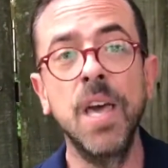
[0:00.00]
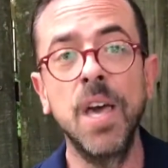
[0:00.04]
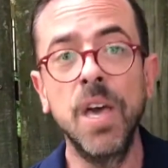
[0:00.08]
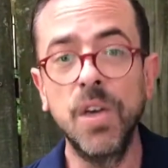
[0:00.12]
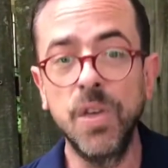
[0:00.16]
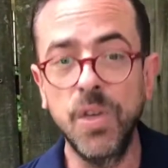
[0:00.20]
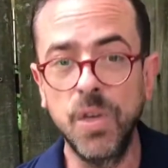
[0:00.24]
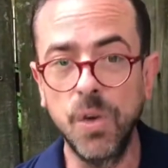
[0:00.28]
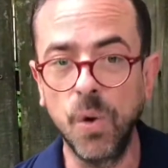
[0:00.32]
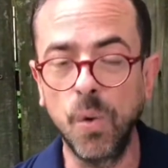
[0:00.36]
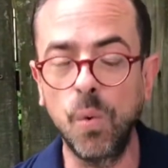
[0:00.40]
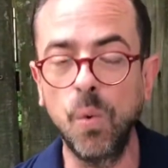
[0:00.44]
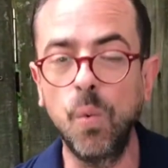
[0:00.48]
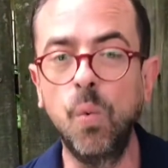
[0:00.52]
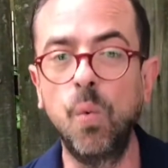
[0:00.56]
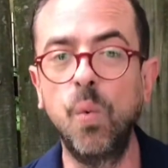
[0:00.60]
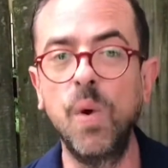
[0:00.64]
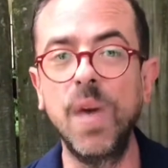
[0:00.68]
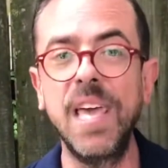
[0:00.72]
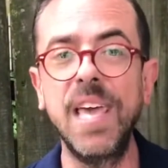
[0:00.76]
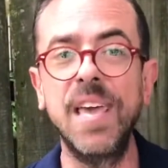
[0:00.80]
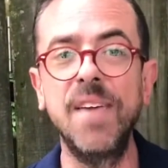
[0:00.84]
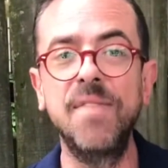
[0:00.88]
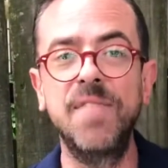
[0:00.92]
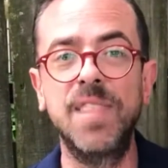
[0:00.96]
you'll
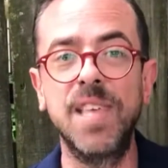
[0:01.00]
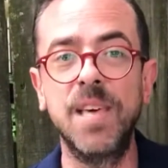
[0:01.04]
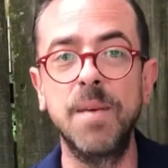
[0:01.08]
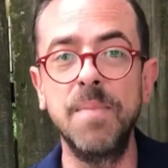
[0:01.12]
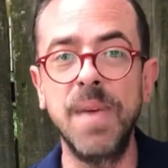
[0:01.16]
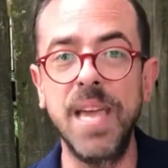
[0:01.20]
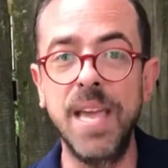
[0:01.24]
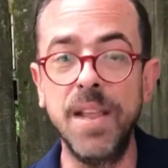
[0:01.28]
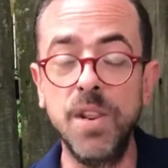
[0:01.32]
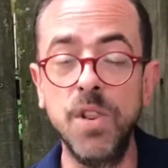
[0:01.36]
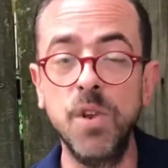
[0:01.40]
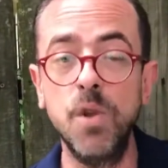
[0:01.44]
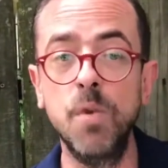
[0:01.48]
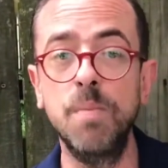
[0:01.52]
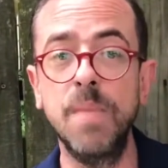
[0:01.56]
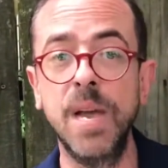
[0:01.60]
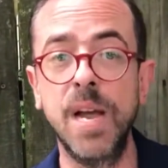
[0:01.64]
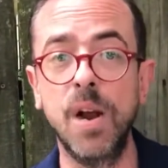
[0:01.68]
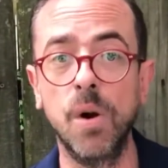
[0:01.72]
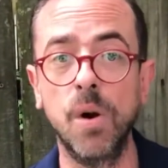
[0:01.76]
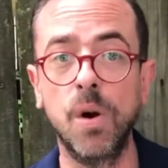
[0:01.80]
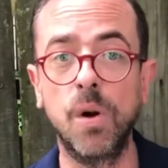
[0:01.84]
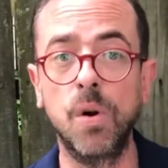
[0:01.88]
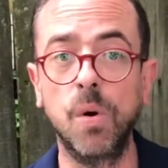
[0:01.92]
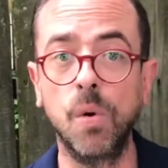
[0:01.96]
weave them in
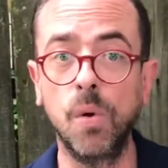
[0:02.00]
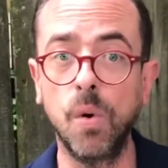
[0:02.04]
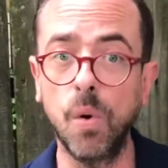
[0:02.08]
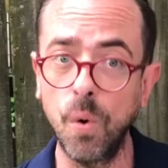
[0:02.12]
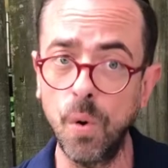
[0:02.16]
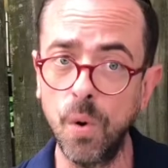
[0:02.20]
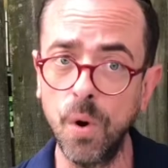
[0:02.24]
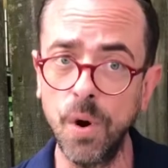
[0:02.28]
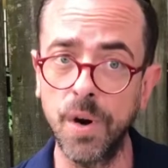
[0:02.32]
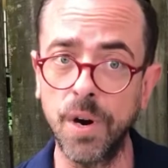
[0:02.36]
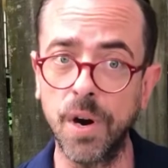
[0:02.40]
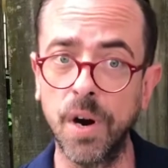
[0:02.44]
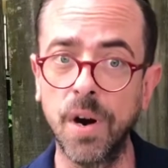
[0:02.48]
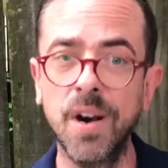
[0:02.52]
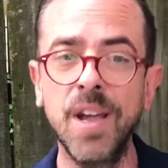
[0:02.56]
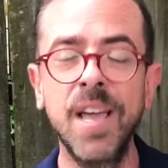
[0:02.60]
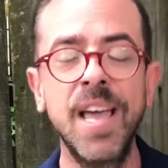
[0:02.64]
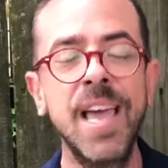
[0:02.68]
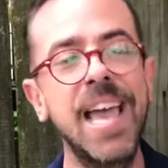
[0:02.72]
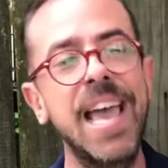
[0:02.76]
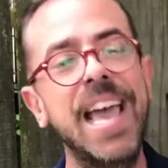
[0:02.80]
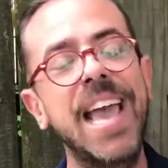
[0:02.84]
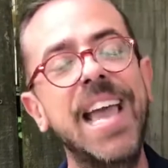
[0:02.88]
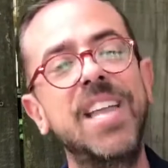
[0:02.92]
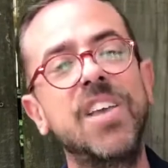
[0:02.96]
numerical order
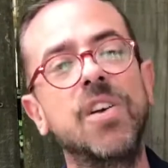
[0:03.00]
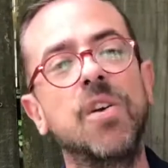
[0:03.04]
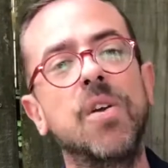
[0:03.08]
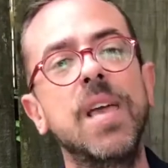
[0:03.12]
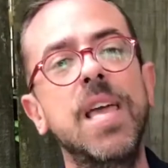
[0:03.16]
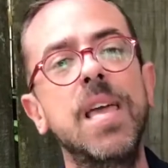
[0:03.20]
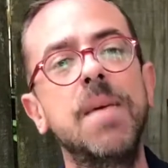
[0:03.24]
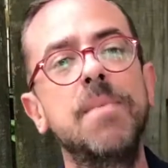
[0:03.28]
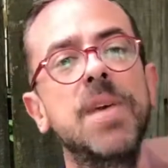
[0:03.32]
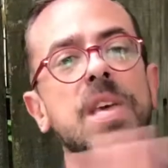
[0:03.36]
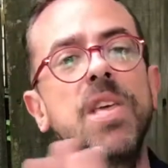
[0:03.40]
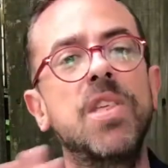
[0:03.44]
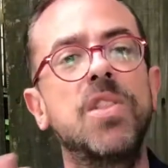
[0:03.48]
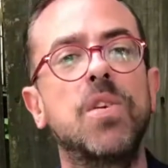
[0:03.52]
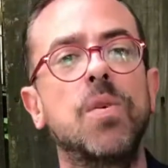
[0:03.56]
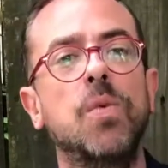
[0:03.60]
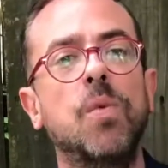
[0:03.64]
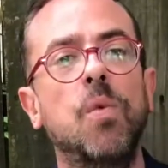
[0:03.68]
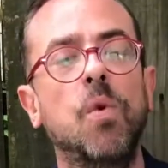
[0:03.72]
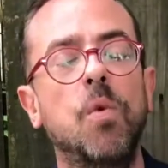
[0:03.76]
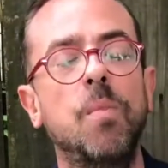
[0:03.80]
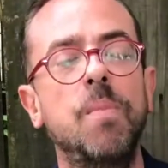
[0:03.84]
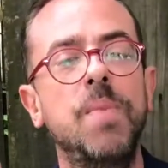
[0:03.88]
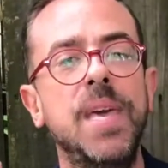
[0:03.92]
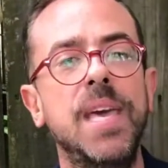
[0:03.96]
and your image
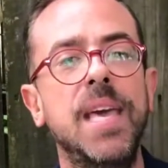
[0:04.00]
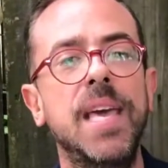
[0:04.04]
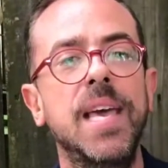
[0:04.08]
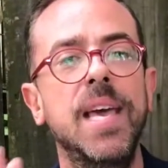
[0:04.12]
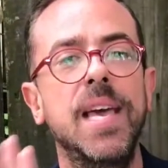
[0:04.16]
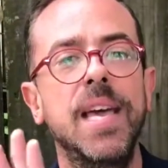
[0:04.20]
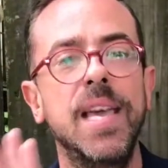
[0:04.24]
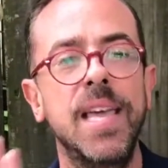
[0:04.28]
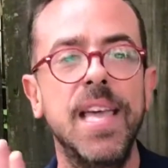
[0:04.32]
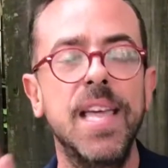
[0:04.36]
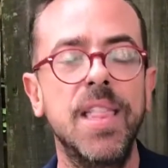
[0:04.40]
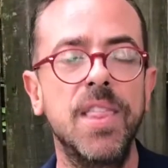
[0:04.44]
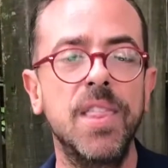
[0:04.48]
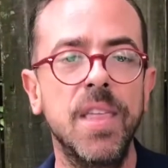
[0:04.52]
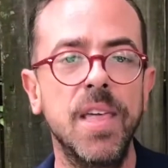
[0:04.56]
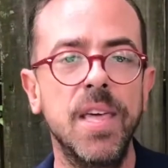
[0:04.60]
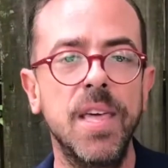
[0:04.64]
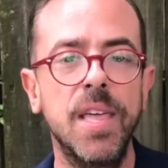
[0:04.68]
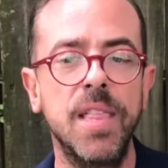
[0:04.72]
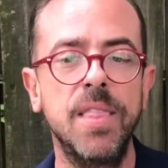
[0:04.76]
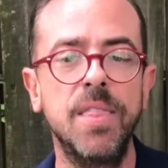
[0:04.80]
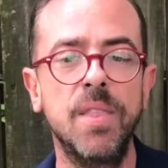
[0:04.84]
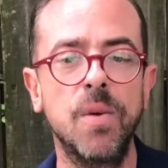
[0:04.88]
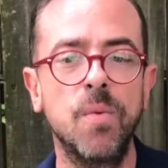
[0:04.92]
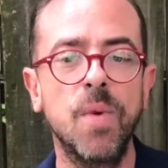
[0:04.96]
will be in
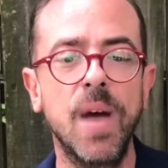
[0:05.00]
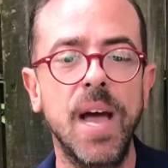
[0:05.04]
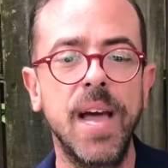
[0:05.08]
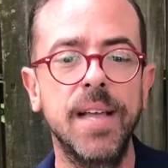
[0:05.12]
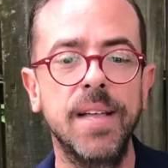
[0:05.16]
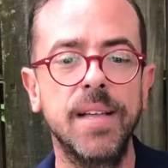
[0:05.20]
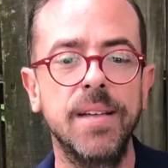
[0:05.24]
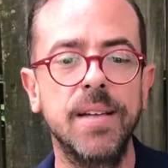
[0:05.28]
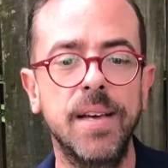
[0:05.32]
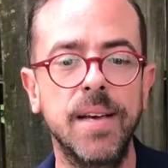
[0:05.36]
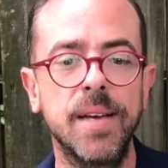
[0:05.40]
the right